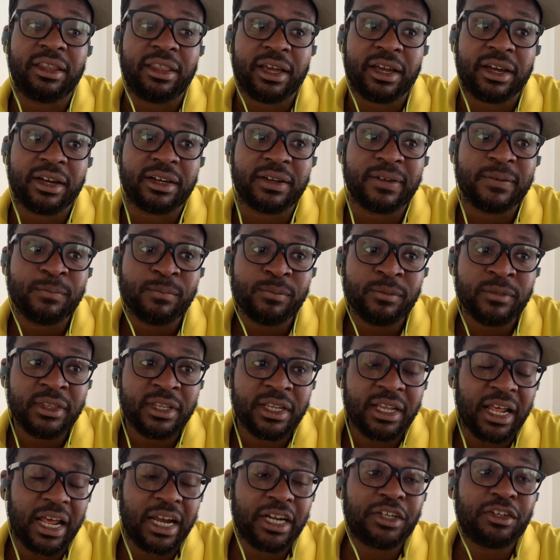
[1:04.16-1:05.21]
there
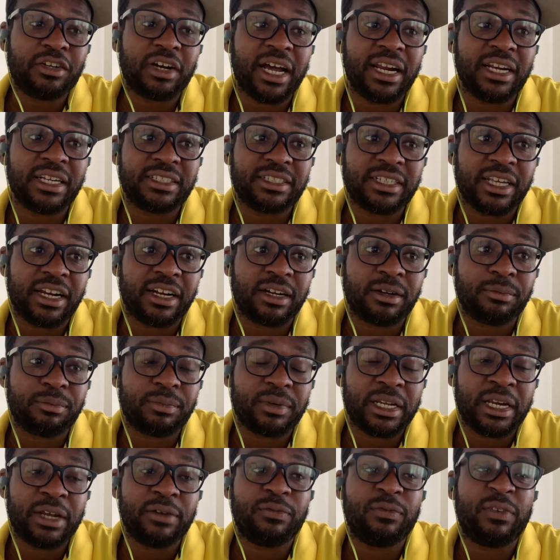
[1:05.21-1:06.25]
and I tried to set up,
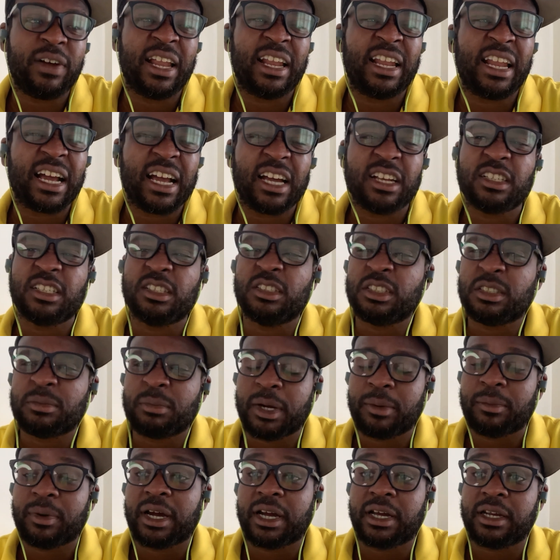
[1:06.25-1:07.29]
and I felt like I was losing my
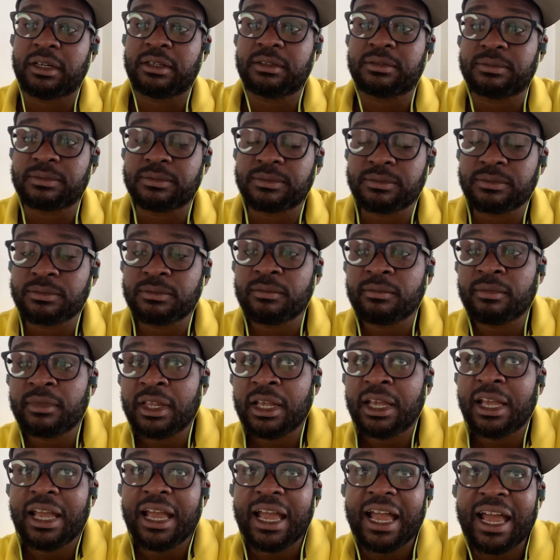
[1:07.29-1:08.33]
mind.
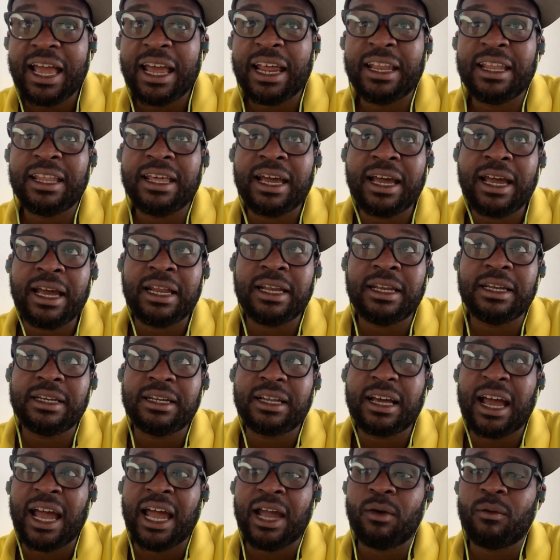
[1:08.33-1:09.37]
And
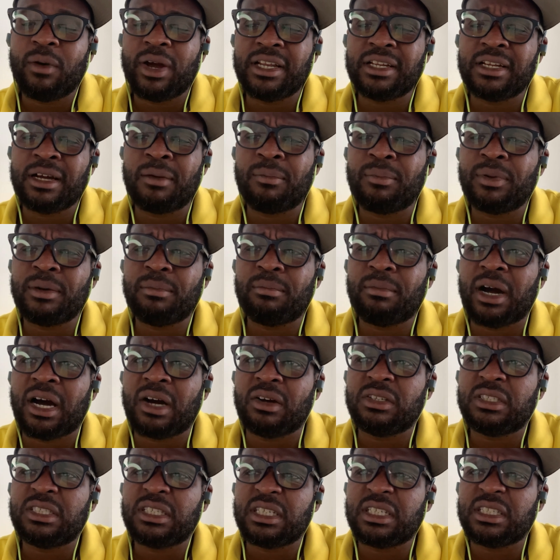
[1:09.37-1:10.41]
then I went up in the
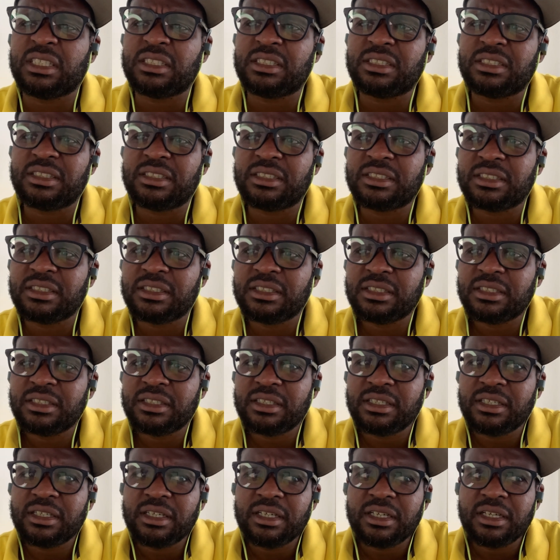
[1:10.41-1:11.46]
mountains,
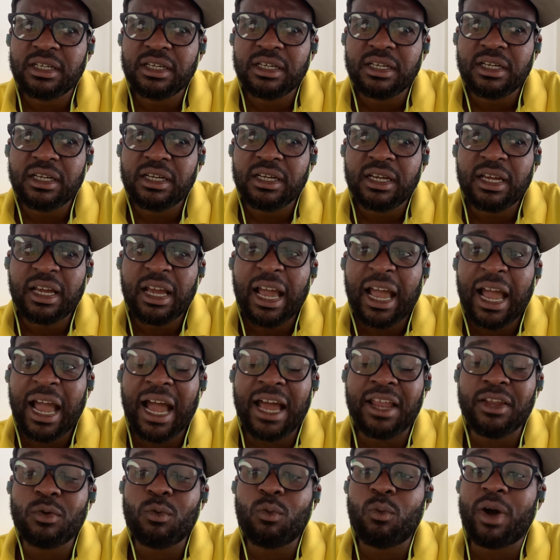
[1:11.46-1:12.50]

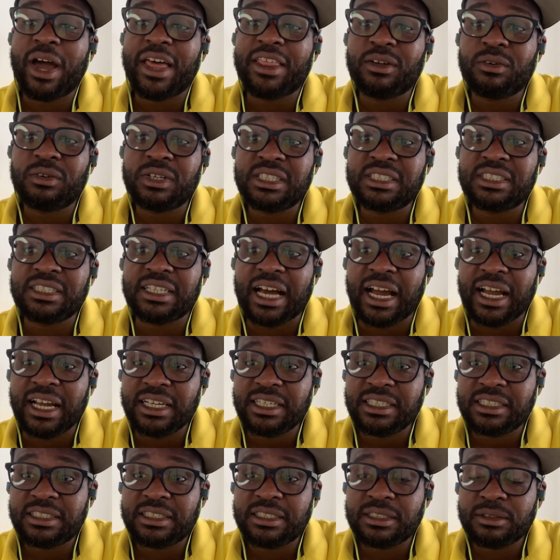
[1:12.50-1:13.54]
and the weather was
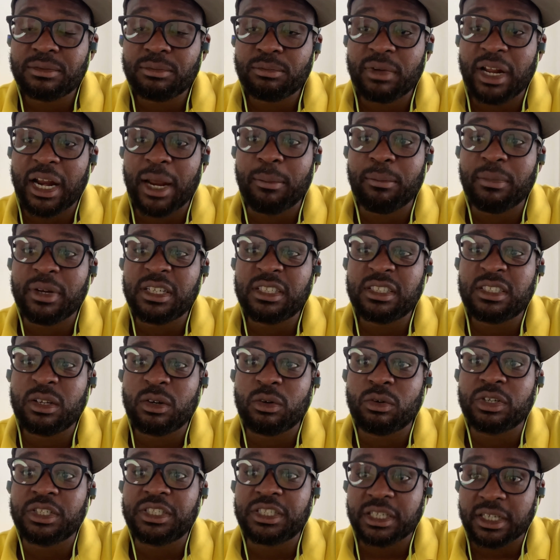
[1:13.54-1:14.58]
nice, but I missed the
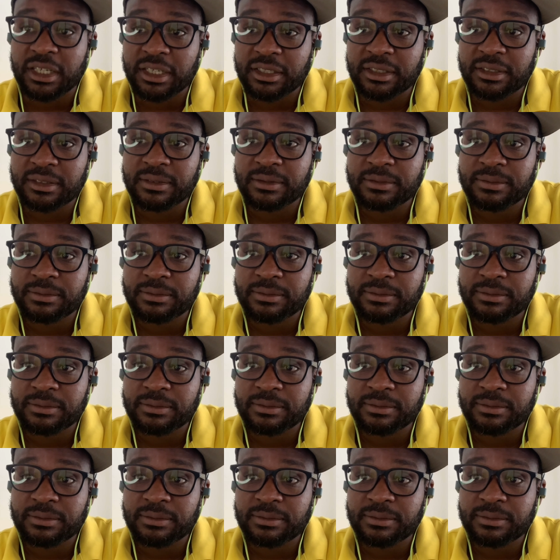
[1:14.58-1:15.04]
ocean.